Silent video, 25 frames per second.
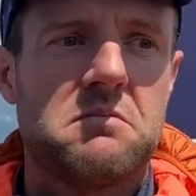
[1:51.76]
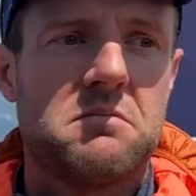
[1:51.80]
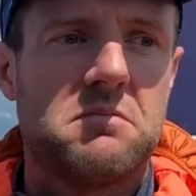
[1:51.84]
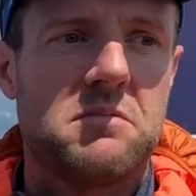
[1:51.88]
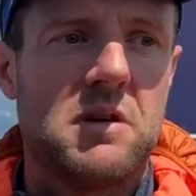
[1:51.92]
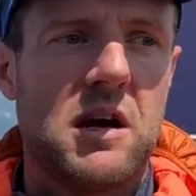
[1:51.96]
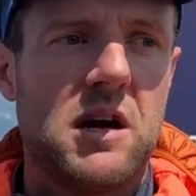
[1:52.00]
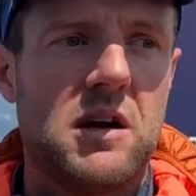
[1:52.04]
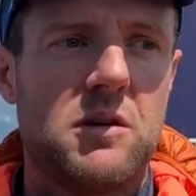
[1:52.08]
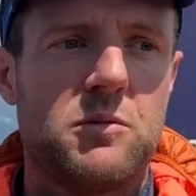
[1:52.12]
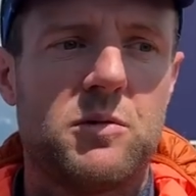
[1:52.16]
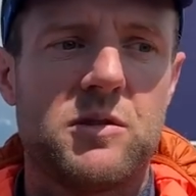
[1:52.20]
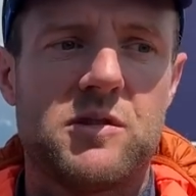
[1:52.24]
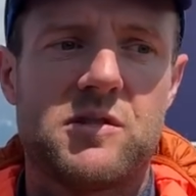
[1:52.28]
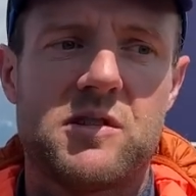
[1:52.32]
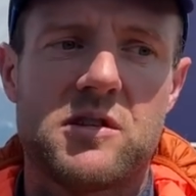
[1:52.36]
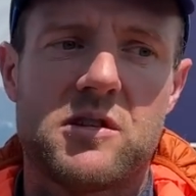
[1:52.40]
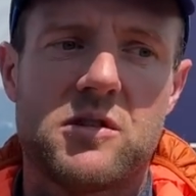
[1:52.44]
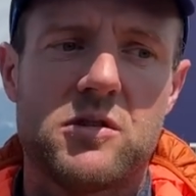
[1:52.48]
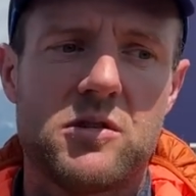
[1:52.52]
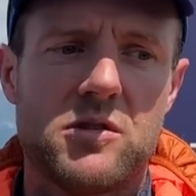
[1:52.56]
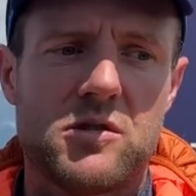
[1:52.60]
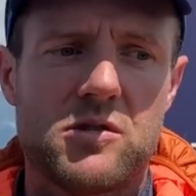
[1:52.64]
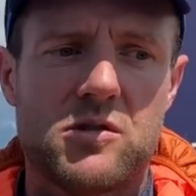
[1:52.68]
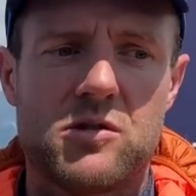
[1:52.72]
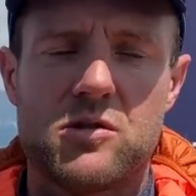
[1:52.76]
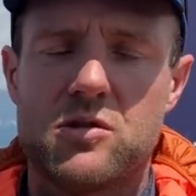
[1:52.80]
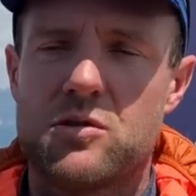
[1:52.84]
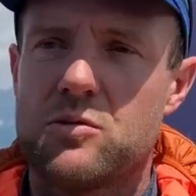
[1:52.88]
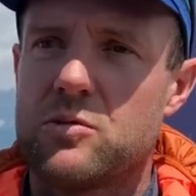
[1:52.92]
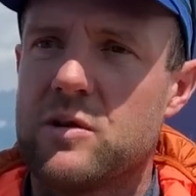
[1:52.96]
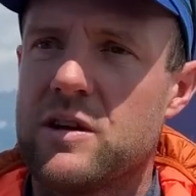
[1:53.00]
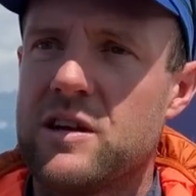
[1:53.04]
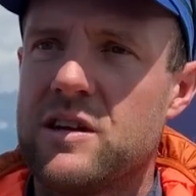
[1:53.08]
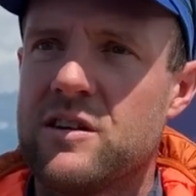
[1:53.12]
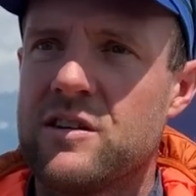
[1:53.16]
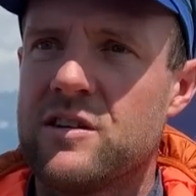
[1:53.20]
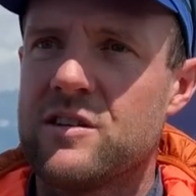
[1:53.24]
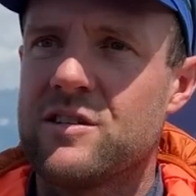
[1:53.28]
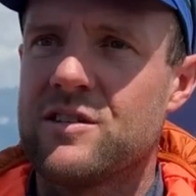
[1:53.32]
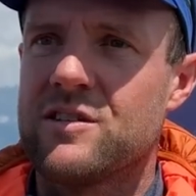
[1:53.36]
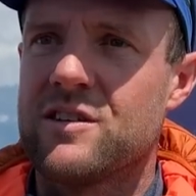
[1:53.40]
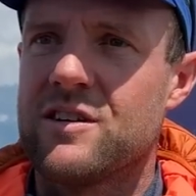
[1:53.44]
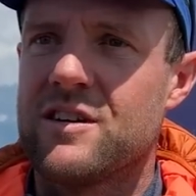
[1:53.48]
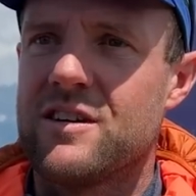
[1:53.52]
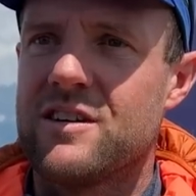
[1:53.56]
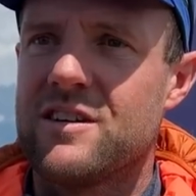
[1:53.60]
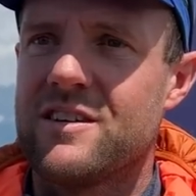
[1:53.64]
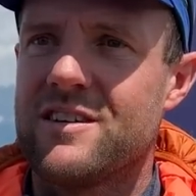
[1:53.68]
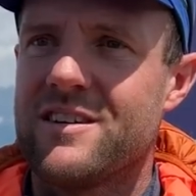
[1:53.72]
it was a good win.
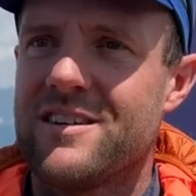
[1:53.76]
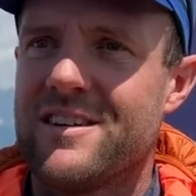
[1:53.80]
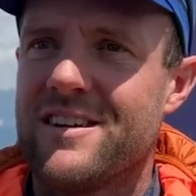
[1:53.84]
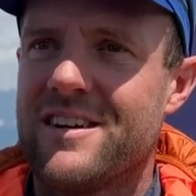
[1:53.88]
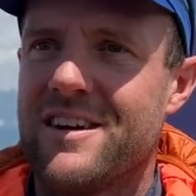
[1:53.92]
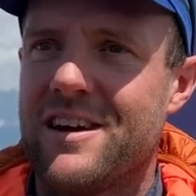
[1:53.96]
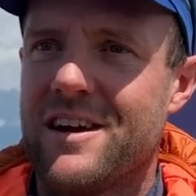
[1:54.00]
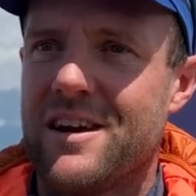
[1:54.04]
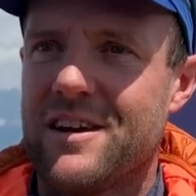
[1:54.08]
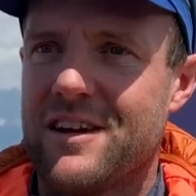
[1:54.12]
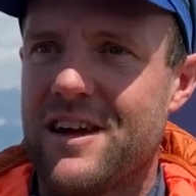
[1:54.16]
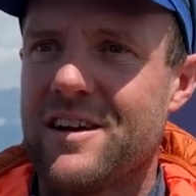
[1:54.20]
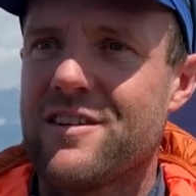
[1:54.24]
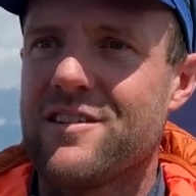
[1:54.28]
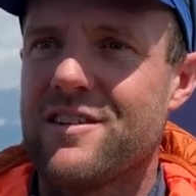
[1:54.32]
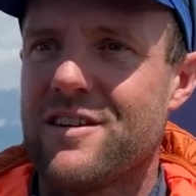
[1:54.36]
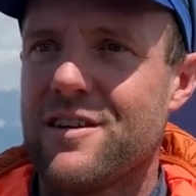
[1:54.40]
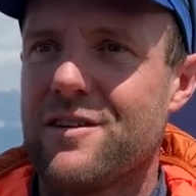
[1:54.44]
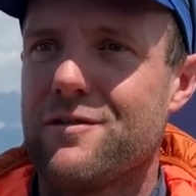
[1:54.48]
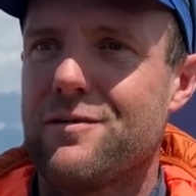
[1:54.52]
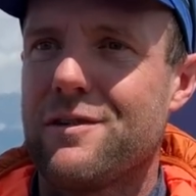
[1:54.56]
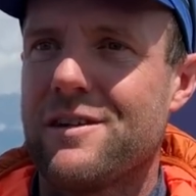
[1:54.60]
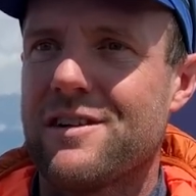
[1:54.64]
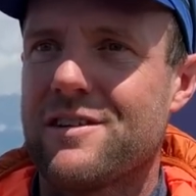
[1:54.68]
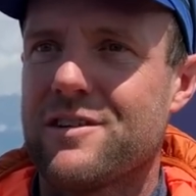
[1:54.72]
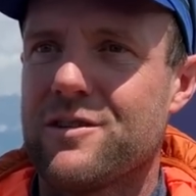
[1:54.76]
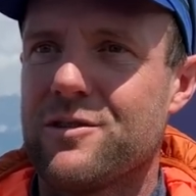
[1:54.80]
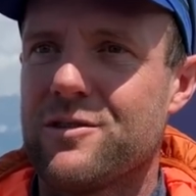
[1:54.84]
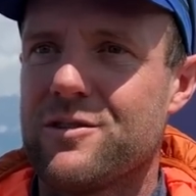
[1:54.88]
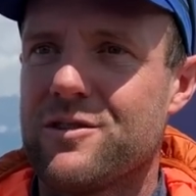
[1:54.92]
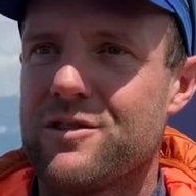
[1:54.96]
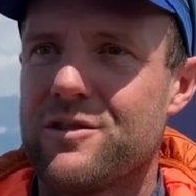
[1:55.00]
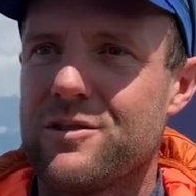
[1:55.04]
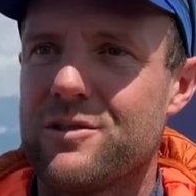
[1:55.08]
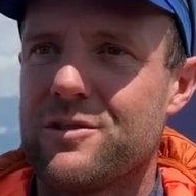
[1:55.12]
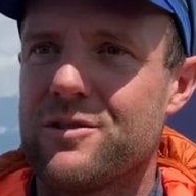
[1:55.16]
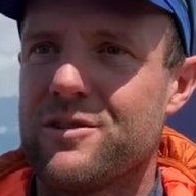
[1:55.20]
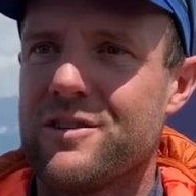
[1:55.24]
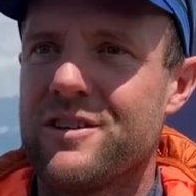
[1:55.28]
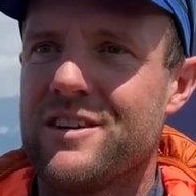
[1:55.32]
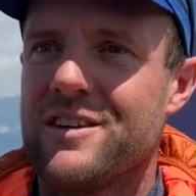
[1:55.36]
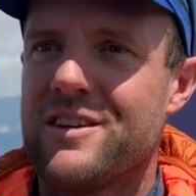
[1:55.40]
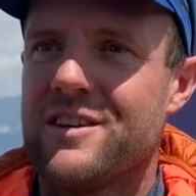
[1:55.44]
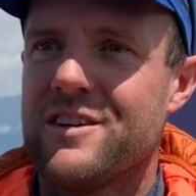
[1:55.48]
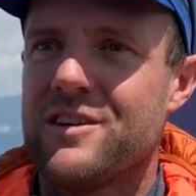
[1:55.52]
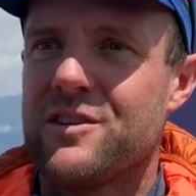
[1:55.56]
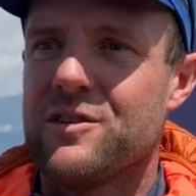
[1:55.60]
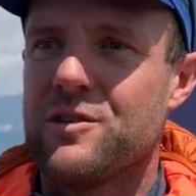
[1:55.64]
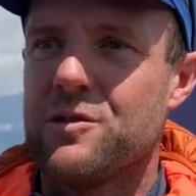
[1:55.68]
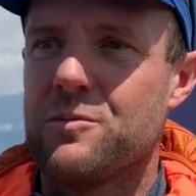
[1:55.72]
Yesterday, it felt good to
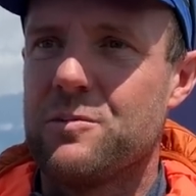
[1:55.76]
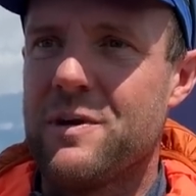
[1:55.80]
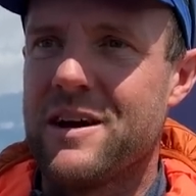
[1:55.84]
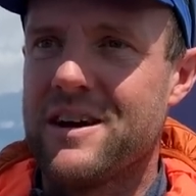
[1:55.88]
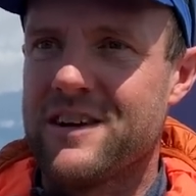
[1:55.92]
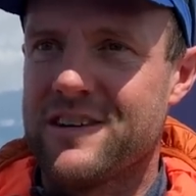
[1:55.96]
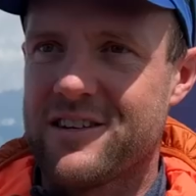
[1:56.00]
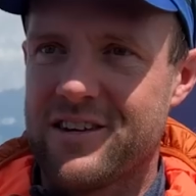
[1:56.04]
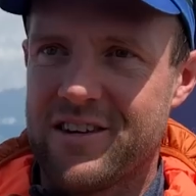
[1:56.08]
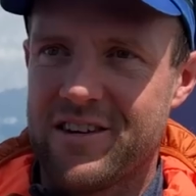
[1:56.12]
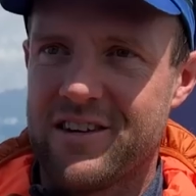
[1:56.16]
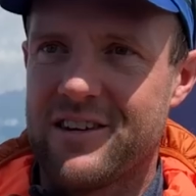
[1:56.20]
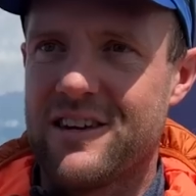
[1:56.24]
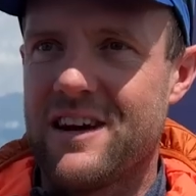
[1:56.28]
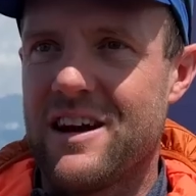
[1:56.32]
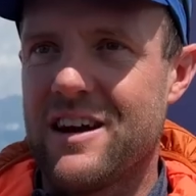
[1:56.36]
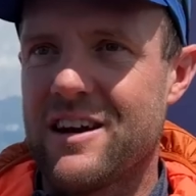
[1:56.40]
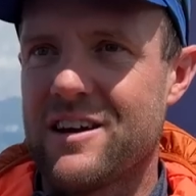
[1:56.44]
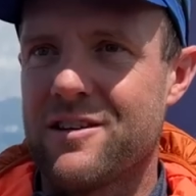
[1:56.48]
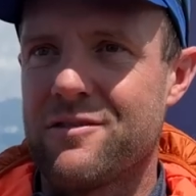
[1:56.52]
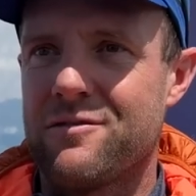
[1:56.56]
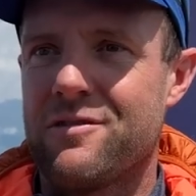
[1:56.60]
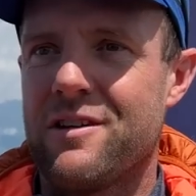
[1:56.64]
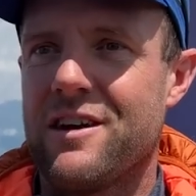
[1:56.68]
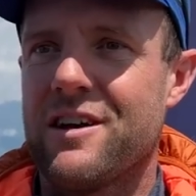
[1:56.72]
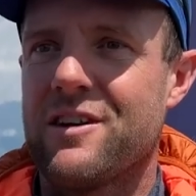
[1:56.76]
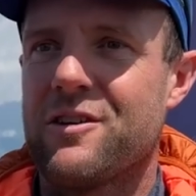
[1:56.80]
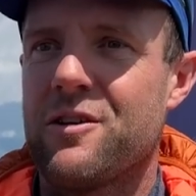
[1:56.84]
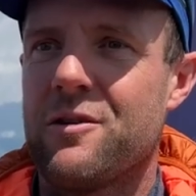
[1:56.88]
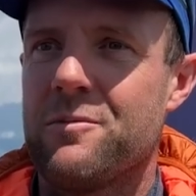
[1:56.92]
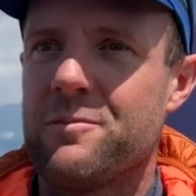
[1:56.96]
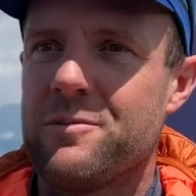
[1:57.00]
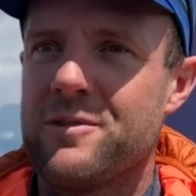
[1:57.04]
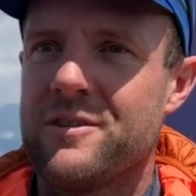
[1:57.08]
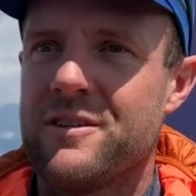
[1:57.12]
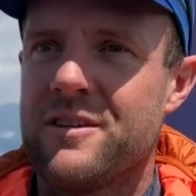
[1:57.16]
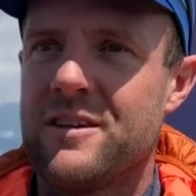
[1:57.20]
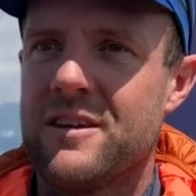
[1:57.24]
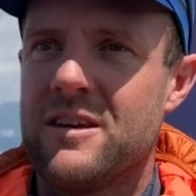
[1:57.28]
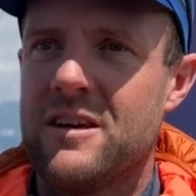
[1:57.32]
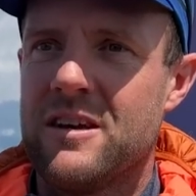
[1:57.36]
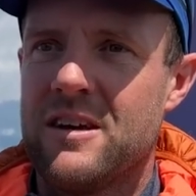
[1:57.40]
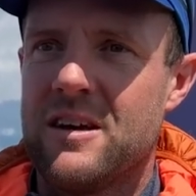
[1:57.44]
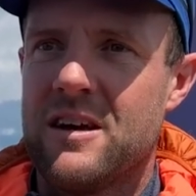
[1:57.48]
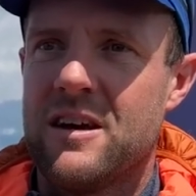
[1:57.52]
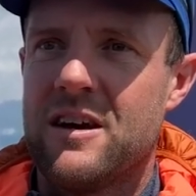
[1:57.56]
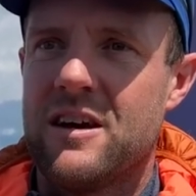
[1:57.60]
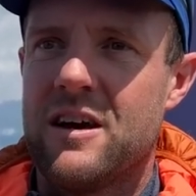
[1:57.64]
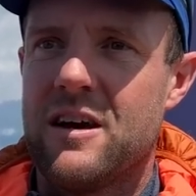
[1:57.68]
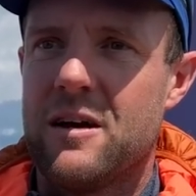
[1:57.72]
make the hike and fly comps.
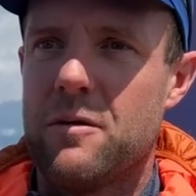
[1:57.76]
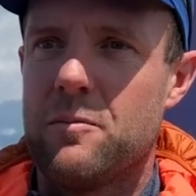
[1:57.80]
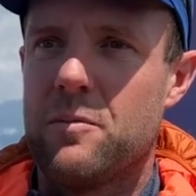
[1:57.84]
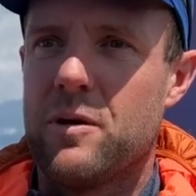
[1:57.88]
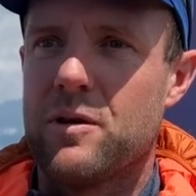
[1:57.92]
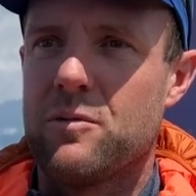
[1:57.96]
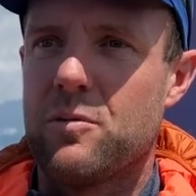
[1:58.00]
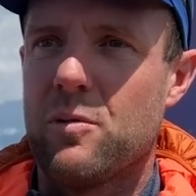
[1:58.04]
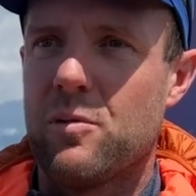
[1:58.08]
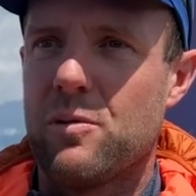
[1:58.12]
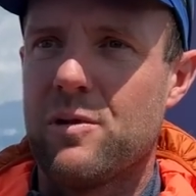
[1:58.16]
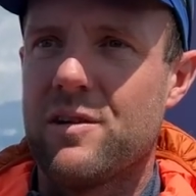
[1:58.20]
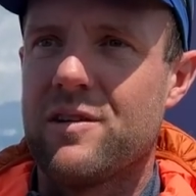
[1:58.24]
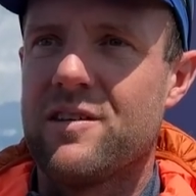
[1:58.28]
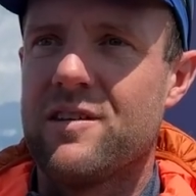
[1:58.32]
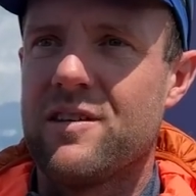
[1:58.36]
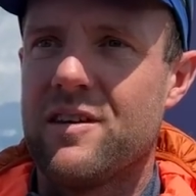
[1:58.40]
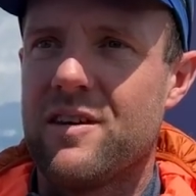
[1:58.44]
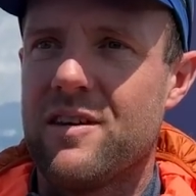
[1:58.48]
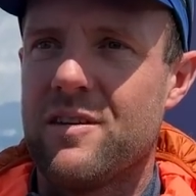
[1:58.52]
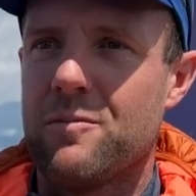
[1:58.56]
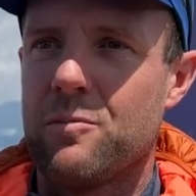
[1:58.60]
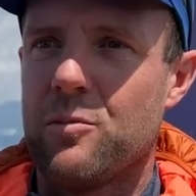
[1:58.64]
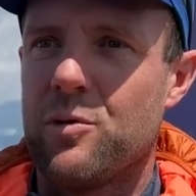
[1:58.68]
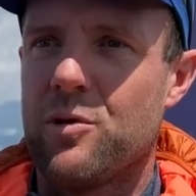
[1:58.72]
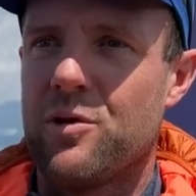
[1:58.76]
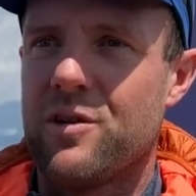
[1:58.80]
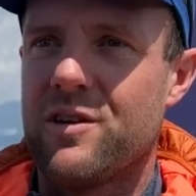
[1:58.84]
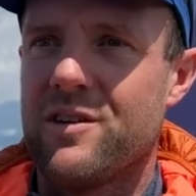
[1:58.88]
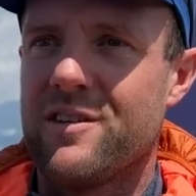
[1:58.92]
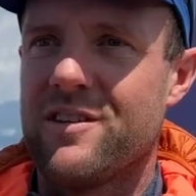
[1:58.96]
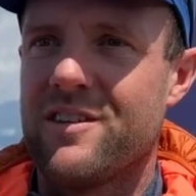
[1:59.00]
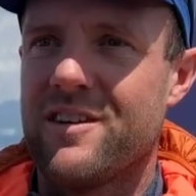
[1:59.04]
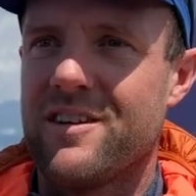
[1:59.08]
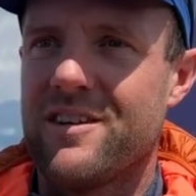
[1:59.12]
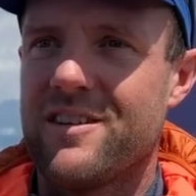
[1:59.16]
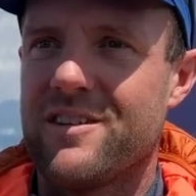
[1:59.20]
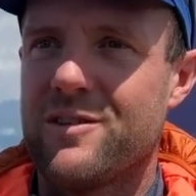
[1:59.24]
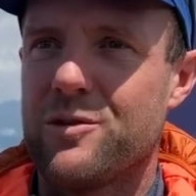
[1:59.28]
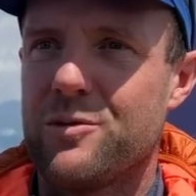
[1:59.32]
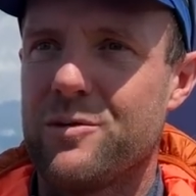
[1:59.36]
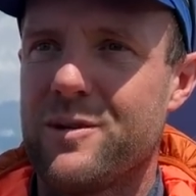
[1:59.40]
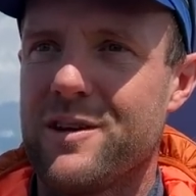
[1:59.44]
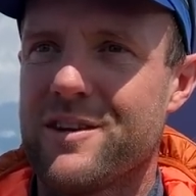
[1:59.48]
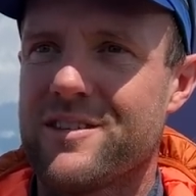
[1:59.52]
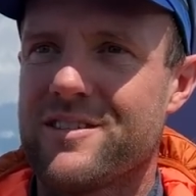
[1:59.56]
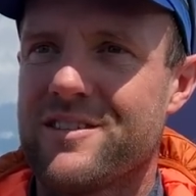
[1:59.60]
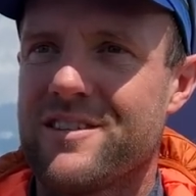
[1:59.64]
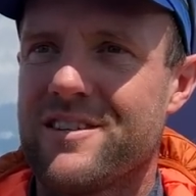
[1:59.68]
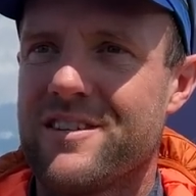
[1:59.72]
But we will see more in 2
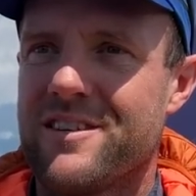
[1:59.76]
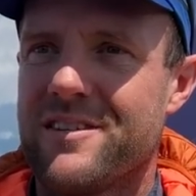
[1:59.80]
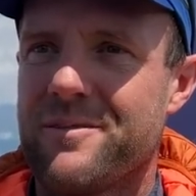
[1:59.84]
weeks.